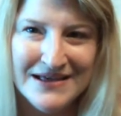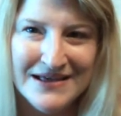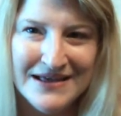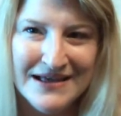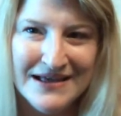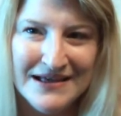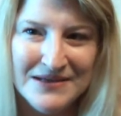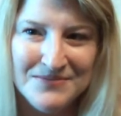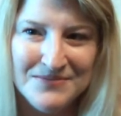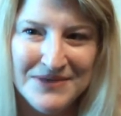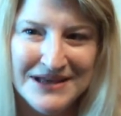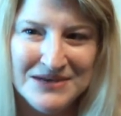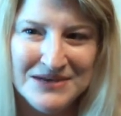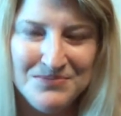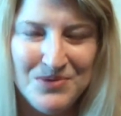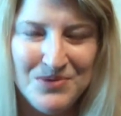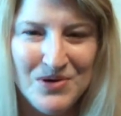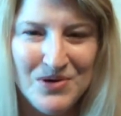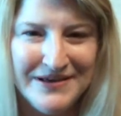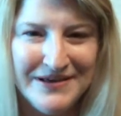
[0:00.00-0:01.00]
And a
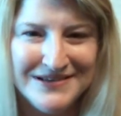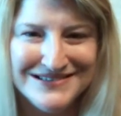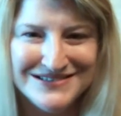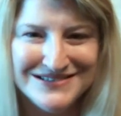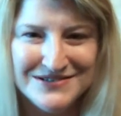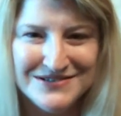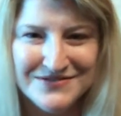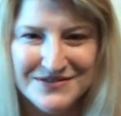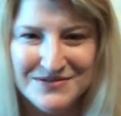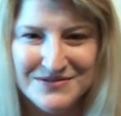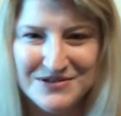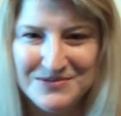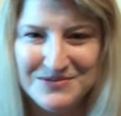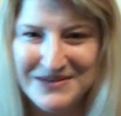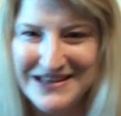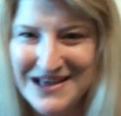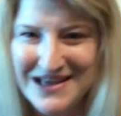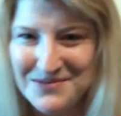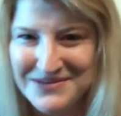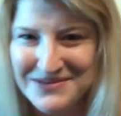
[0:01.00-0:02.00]
boy who's sort of
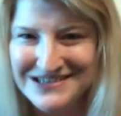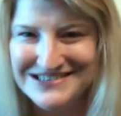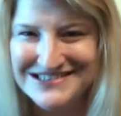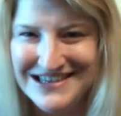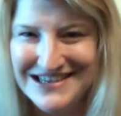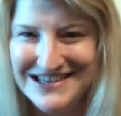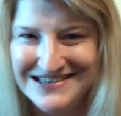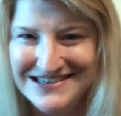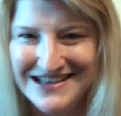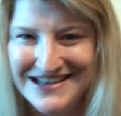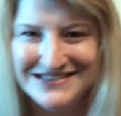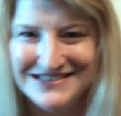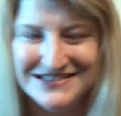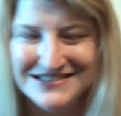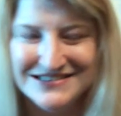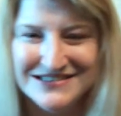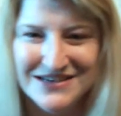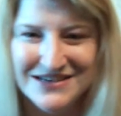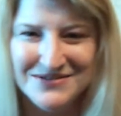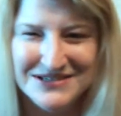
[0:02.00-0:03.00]
becoming a teenager,
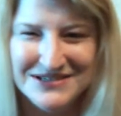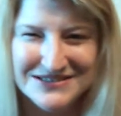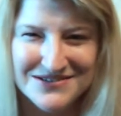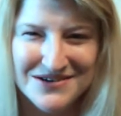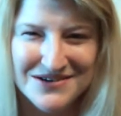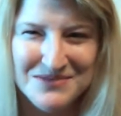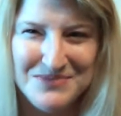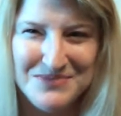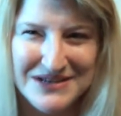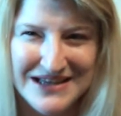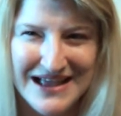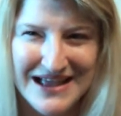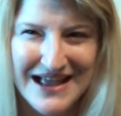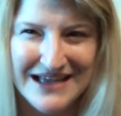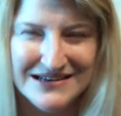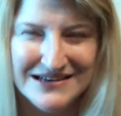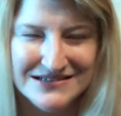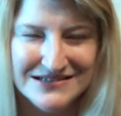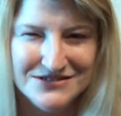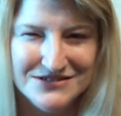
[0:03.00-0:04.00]
so he's got a bit of
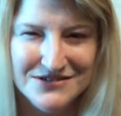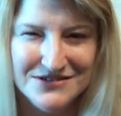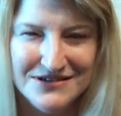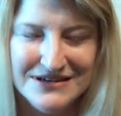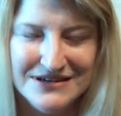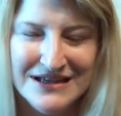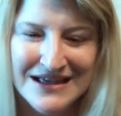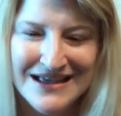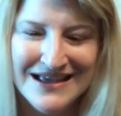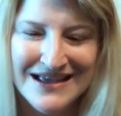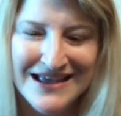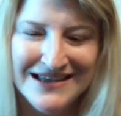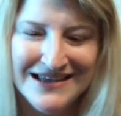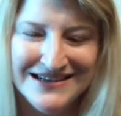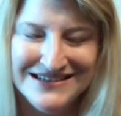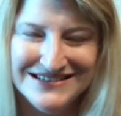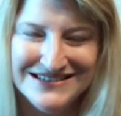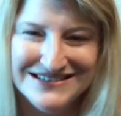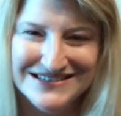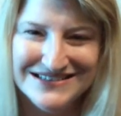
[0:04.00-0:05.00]
attitude.
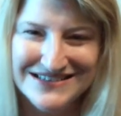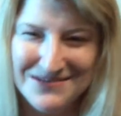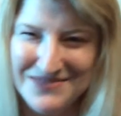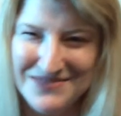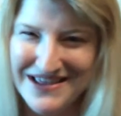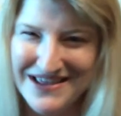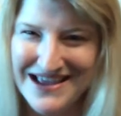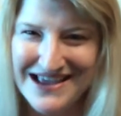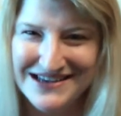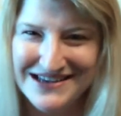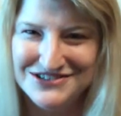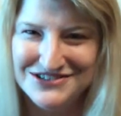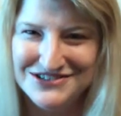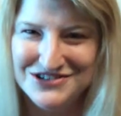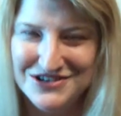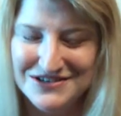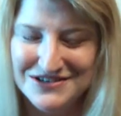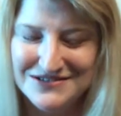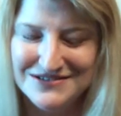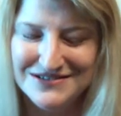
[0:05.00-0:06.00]
And some of the
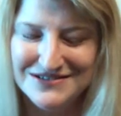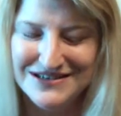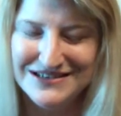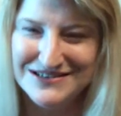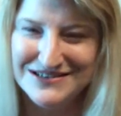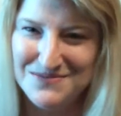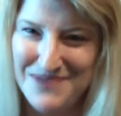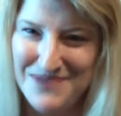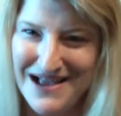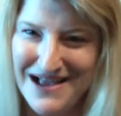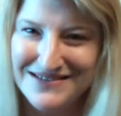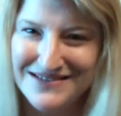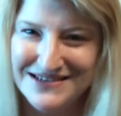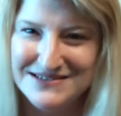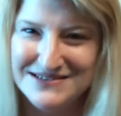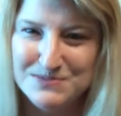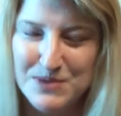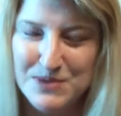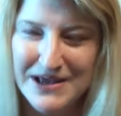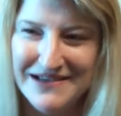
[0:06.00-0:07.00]
attitude is about
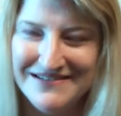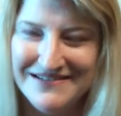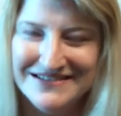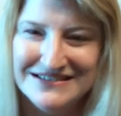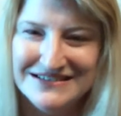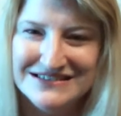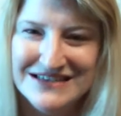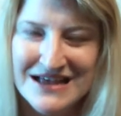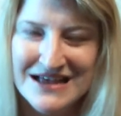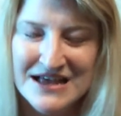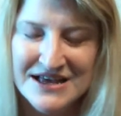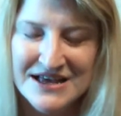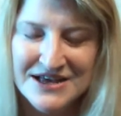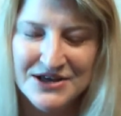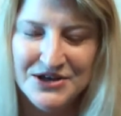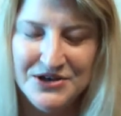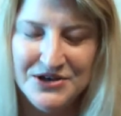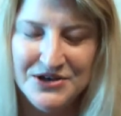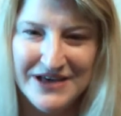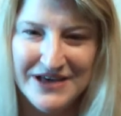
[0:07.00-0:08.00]
his parents,
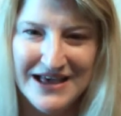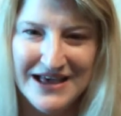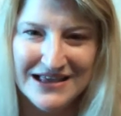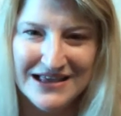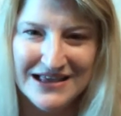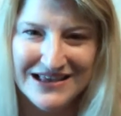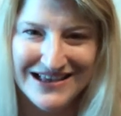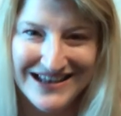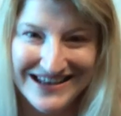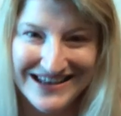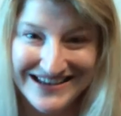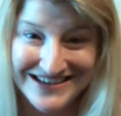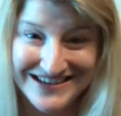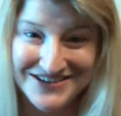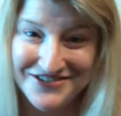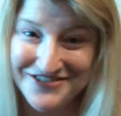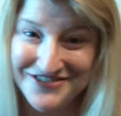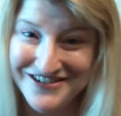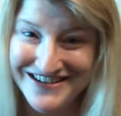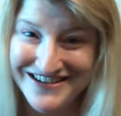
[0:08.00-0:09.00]
who are clean
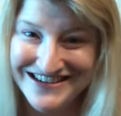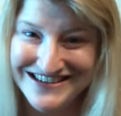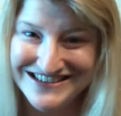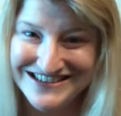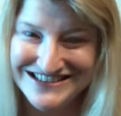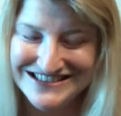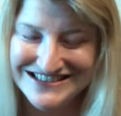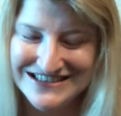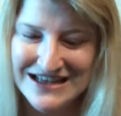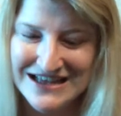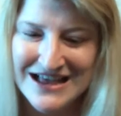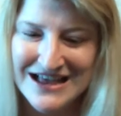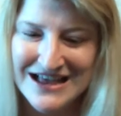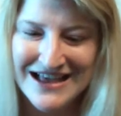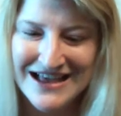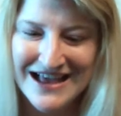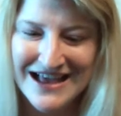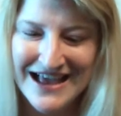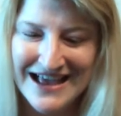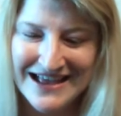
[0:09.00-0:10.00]
freaks,
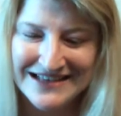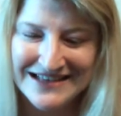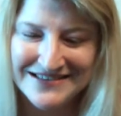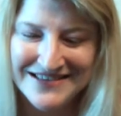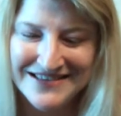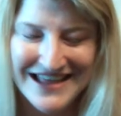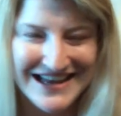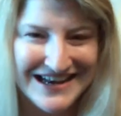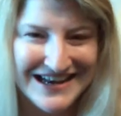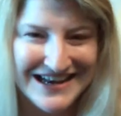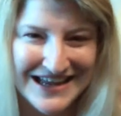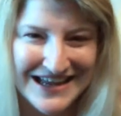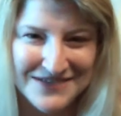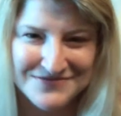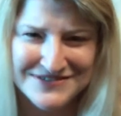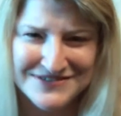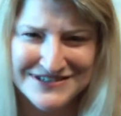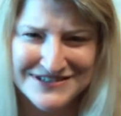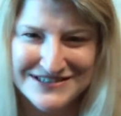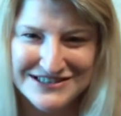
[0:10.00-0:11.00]
and they
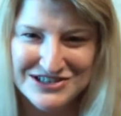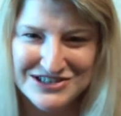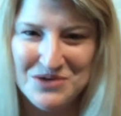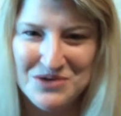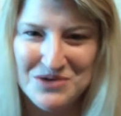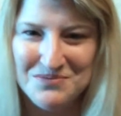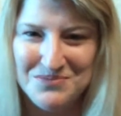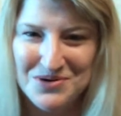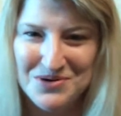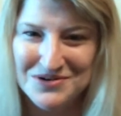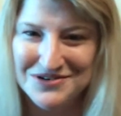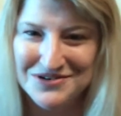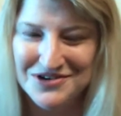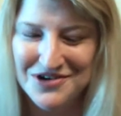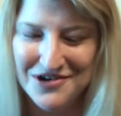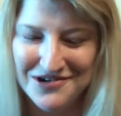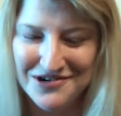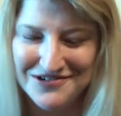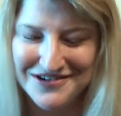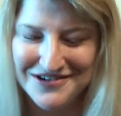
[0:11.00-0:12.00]
love to stomp on
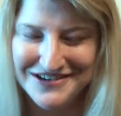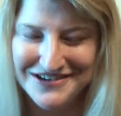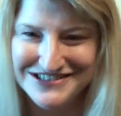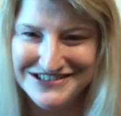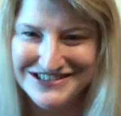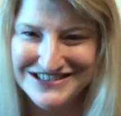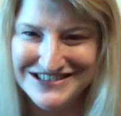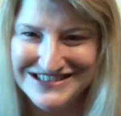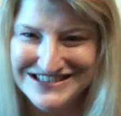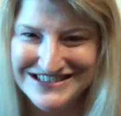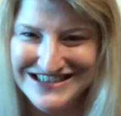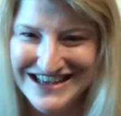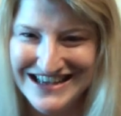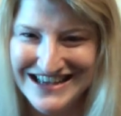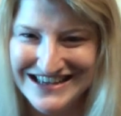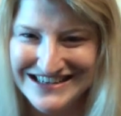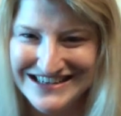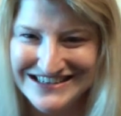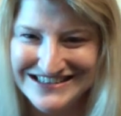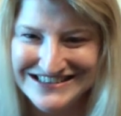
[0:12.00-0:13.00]
cockroaches
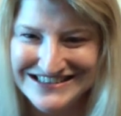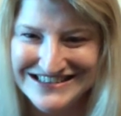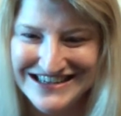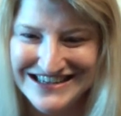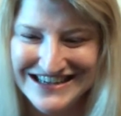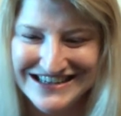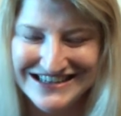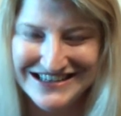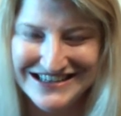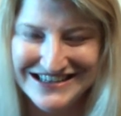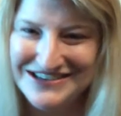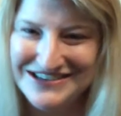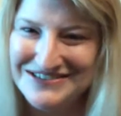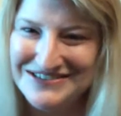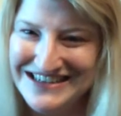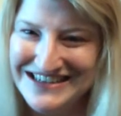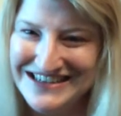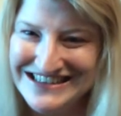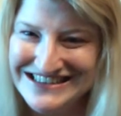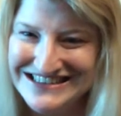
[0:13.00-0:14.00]
and
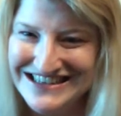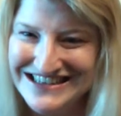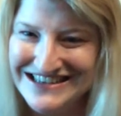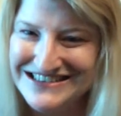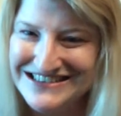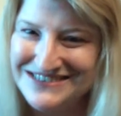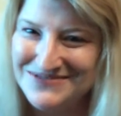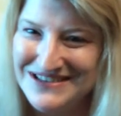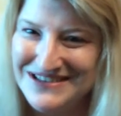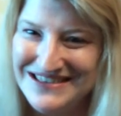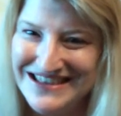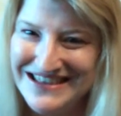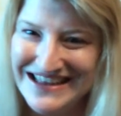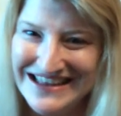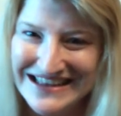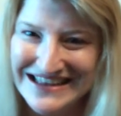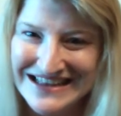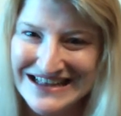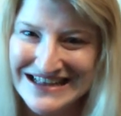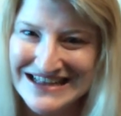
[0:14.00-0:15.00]
kill insects with
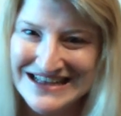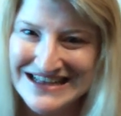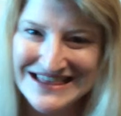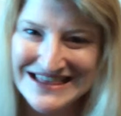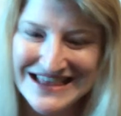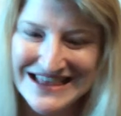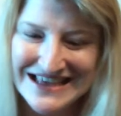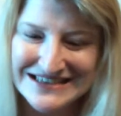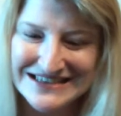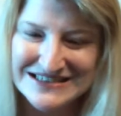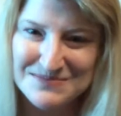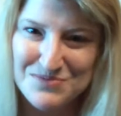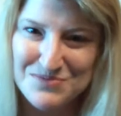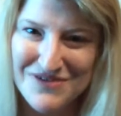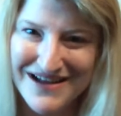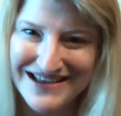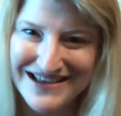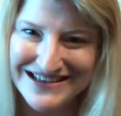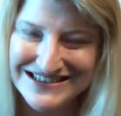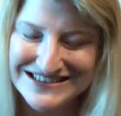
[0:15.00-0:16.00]
their
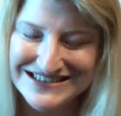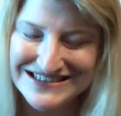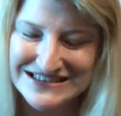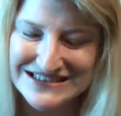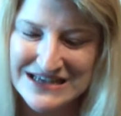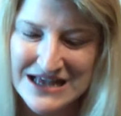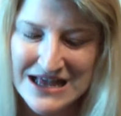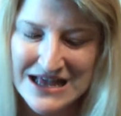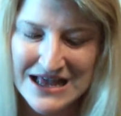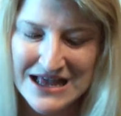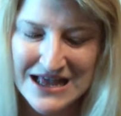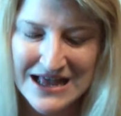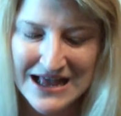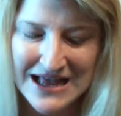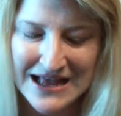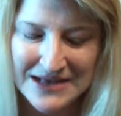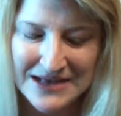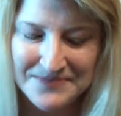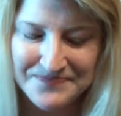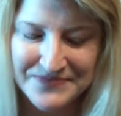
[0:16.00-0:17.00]
sprays.
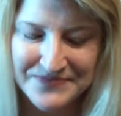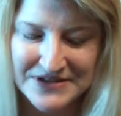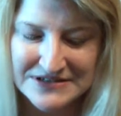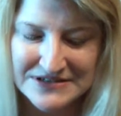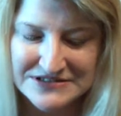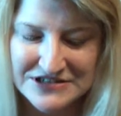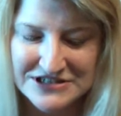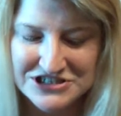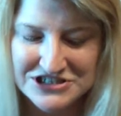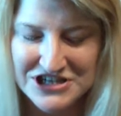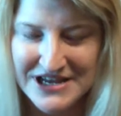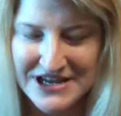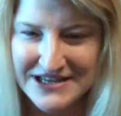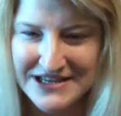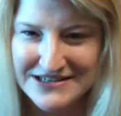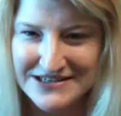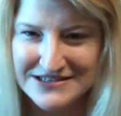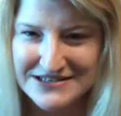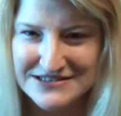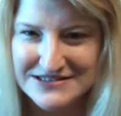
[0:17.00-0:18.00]
So
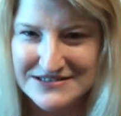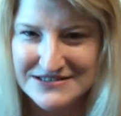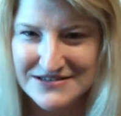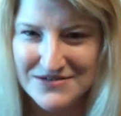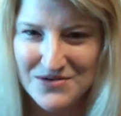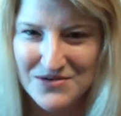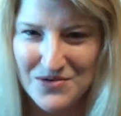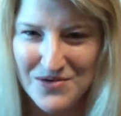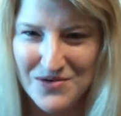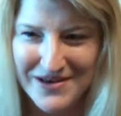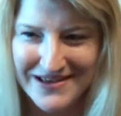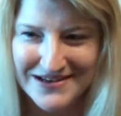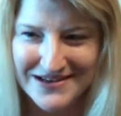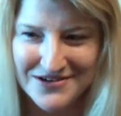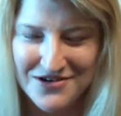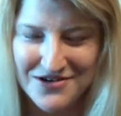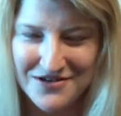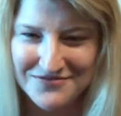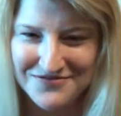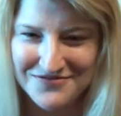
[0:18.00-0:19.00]
Jake is in
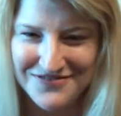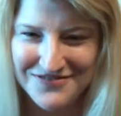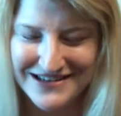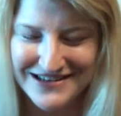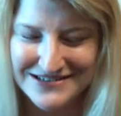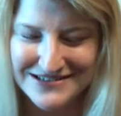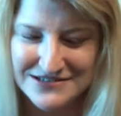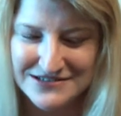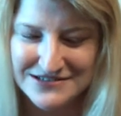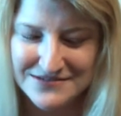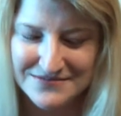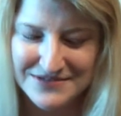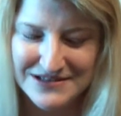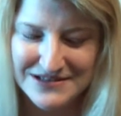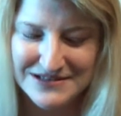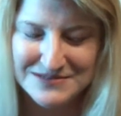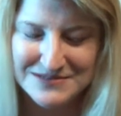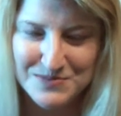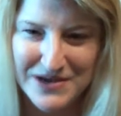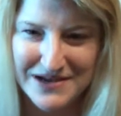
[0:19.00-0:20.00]
conflict with
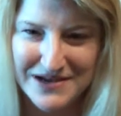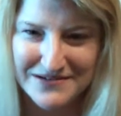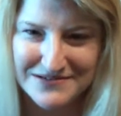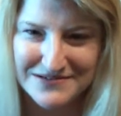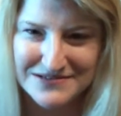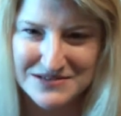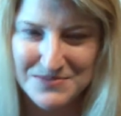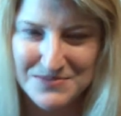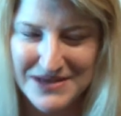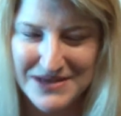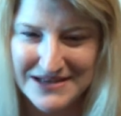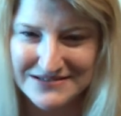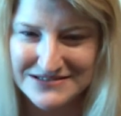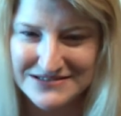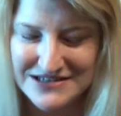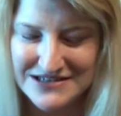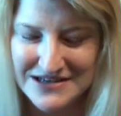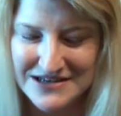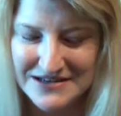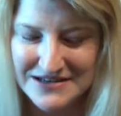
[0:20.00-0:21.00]
his parents about,